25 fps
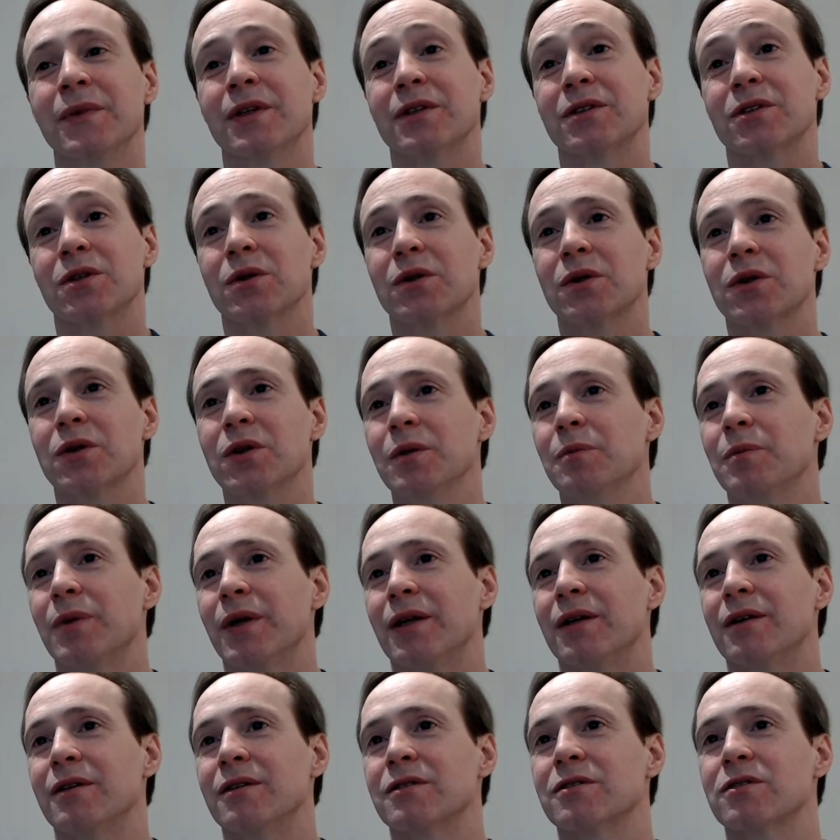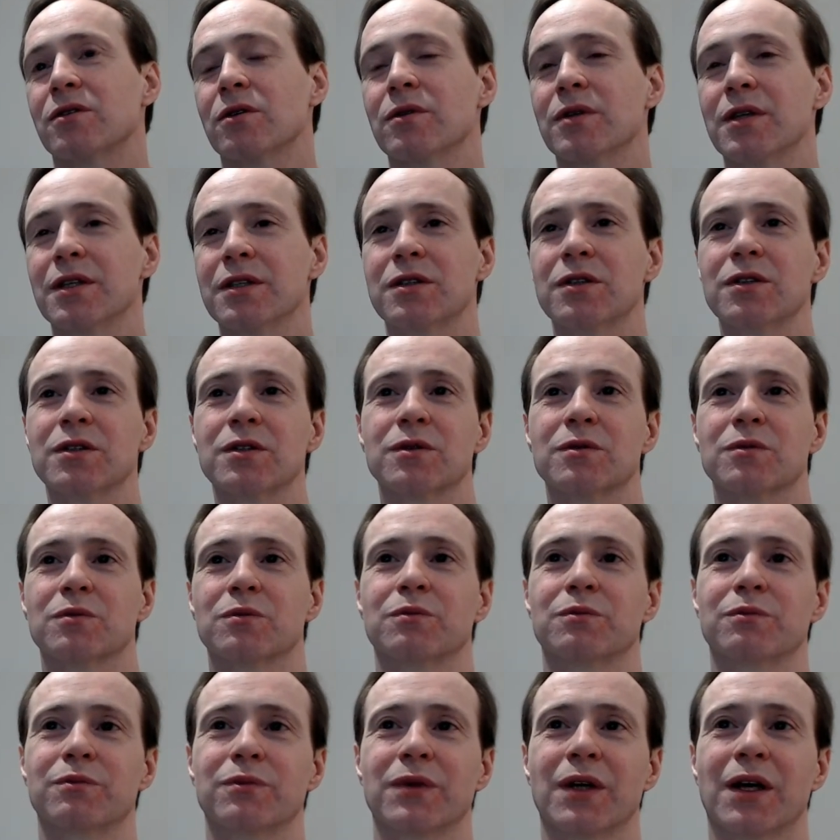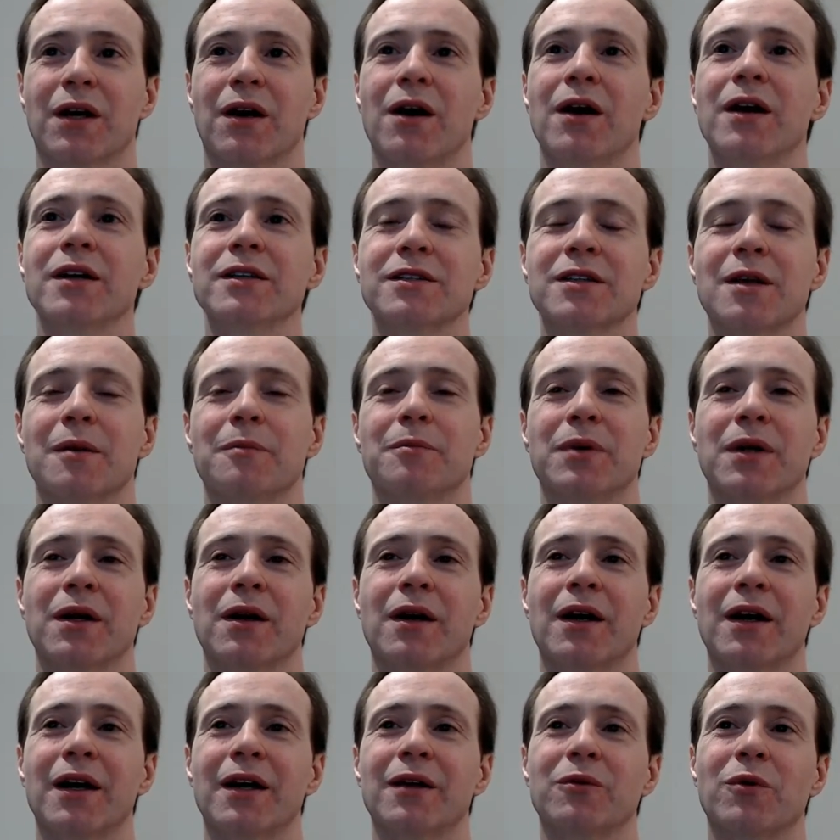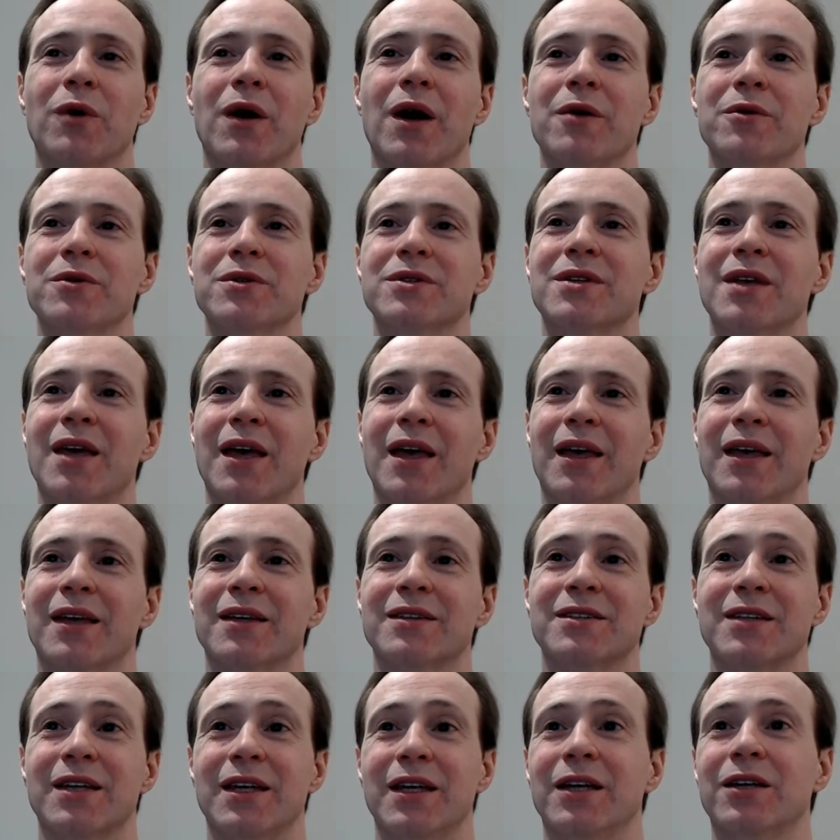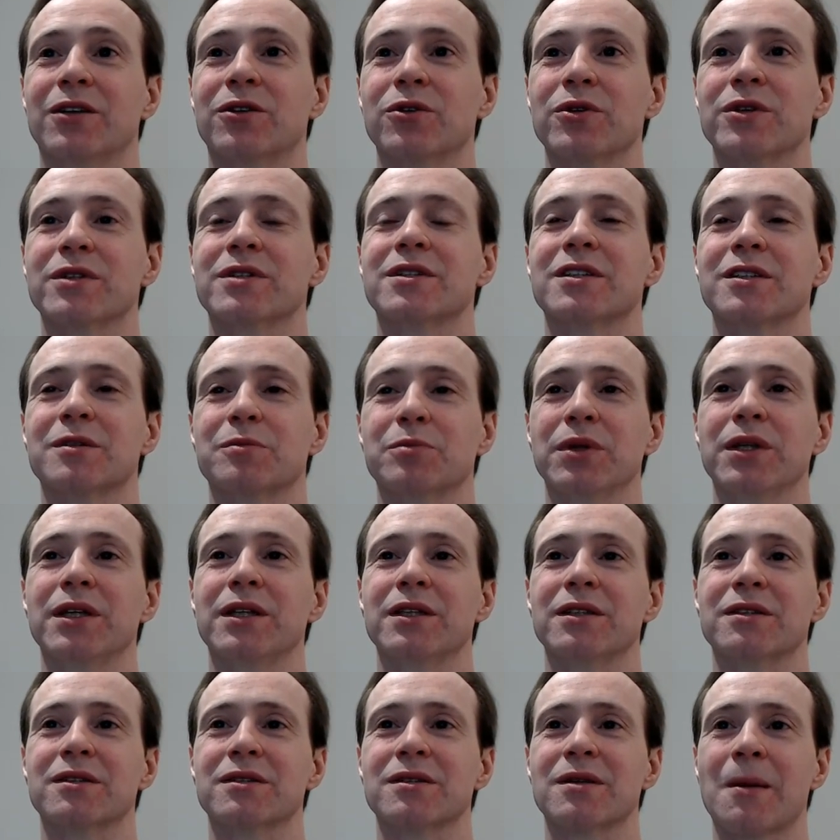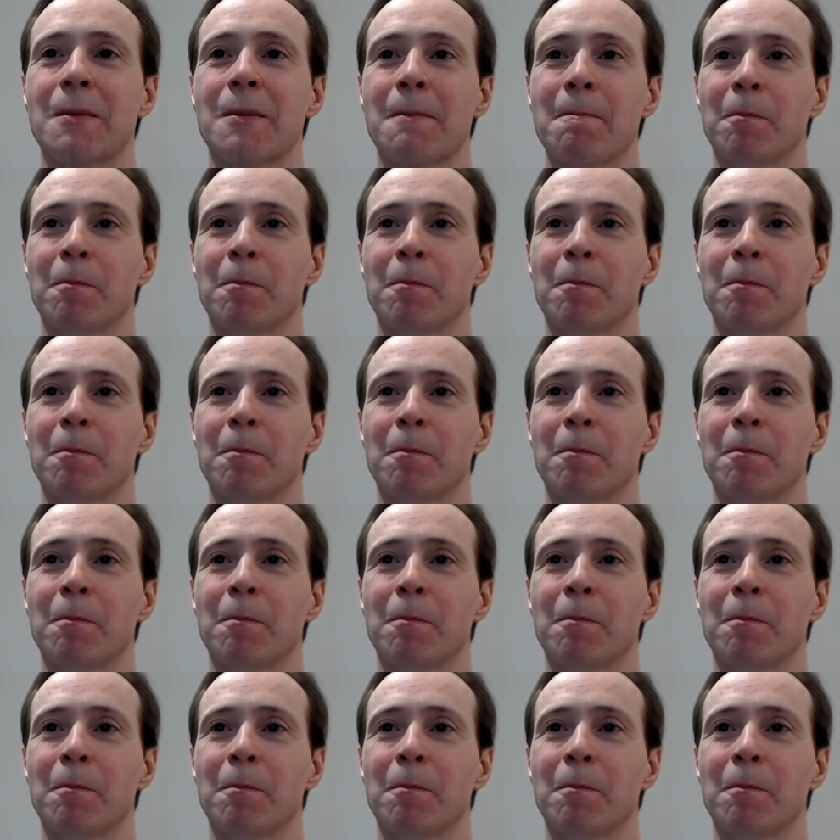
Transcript: So it could be. So this is the concept behind why I was saying it's ignorance is bliss.